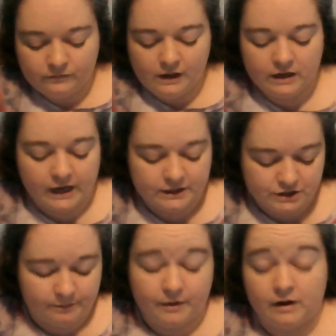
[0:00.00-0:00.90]
catch
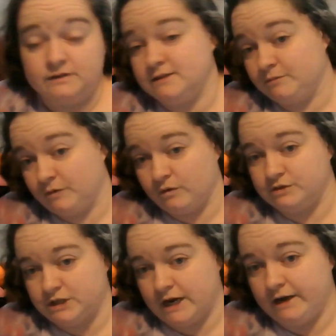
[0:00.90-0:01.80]
up on some
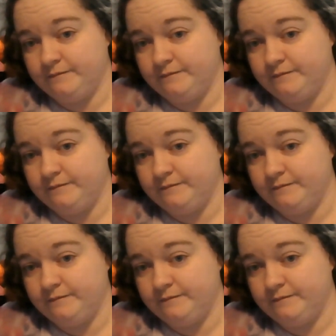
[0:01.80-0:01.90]
crocheting.